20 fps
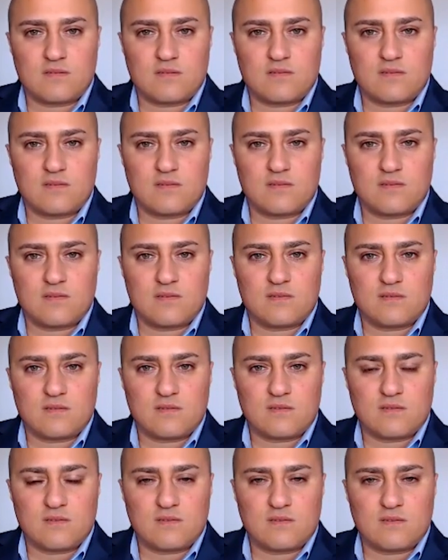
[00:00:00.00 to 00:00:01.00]

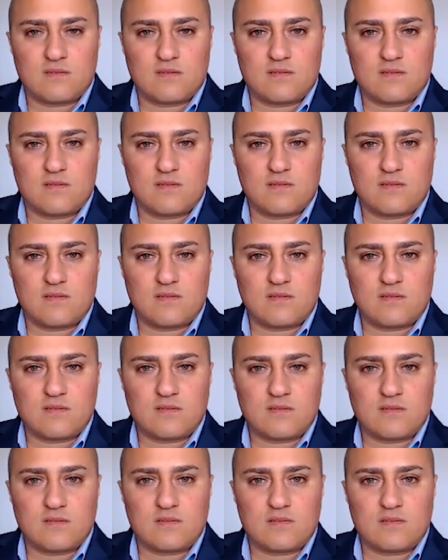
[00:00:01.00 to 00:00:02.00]

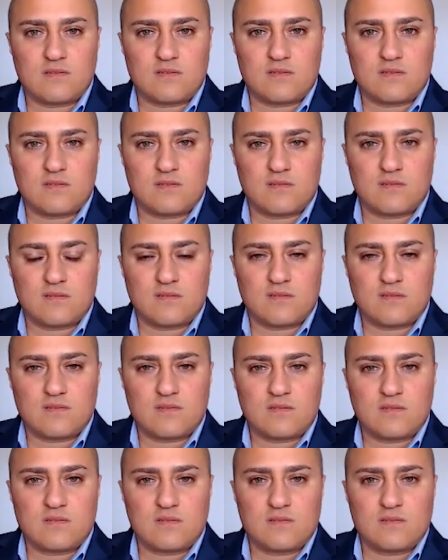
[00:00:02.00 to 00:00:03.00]

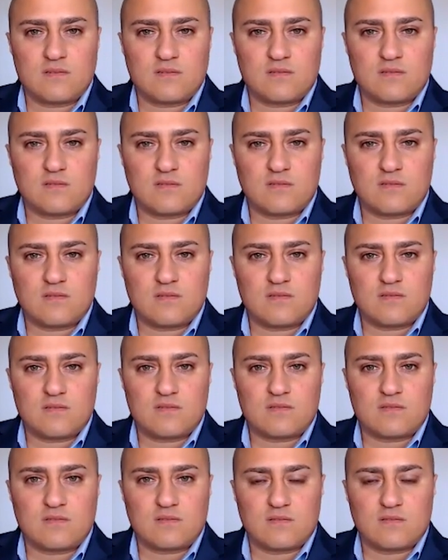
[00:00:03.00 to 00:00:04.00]

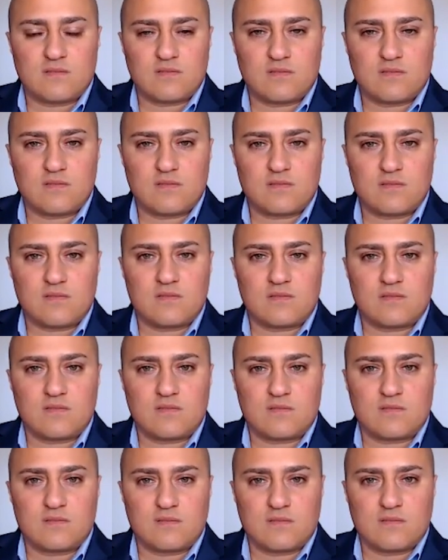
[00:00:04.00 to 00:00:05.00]

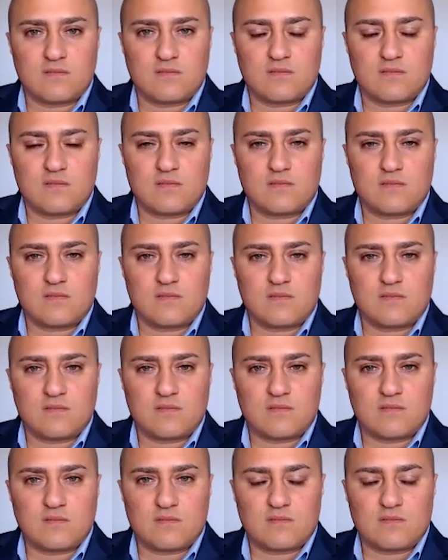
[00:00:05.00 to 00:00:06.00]

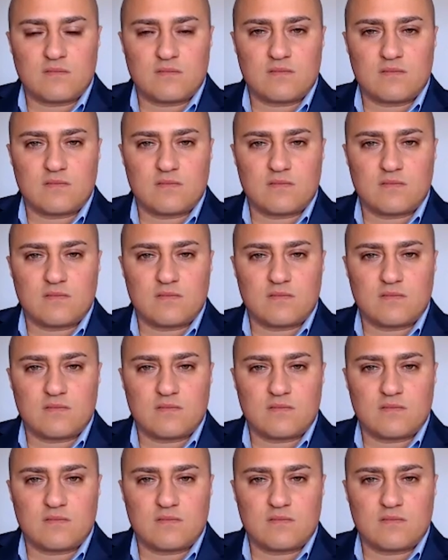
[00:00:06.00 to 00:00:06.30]
[no speech]